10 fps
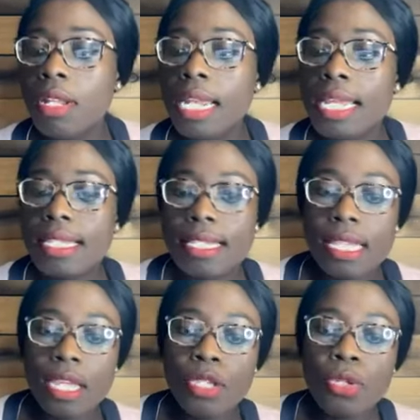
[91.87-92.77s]
let's
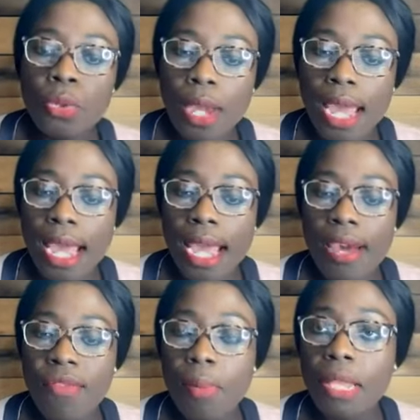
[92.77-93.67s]
say you
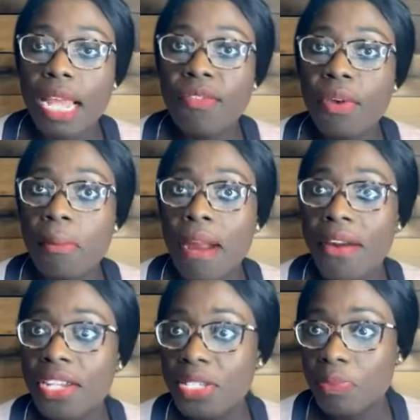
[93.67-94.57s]
have applied for a
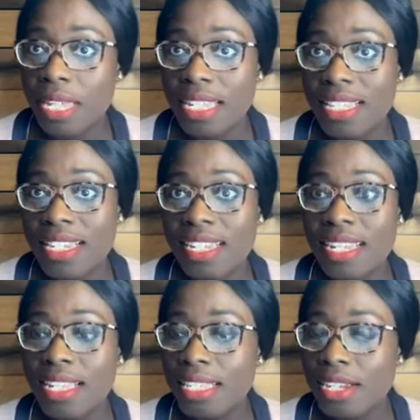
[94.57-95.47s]
marriage-based
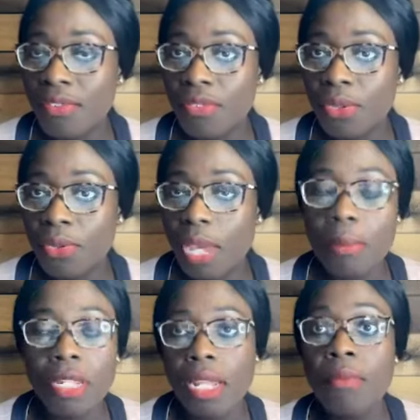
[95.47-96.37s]
interview, I mean,